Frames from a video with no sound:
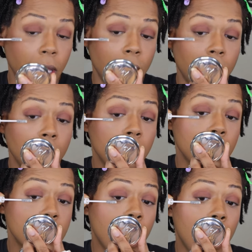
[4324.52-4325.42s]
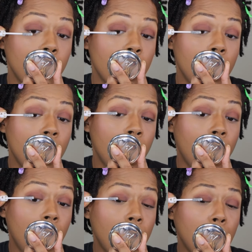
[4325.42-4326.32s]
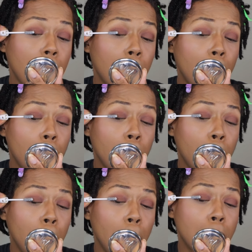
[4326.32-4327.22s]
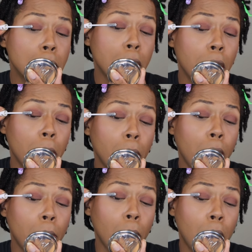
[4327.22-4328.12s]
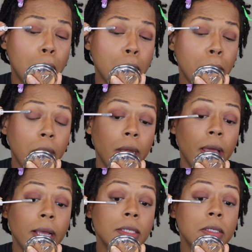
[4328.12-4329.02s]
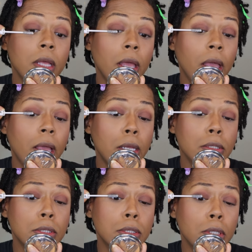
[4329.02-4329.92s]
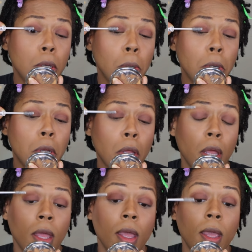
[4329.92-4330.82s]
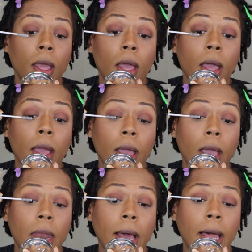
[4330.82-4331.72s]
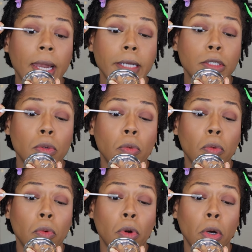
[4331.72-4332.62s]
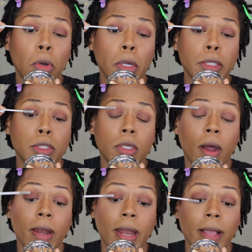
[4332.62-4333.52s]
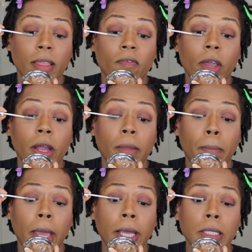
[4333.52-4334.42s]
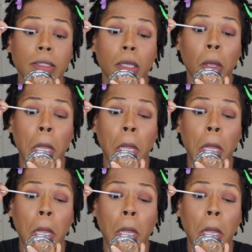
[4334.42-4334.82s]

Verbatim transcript: again and do the top. I like my mascara primer wand to be nice and soaked. And I like to roll it starting at the very base.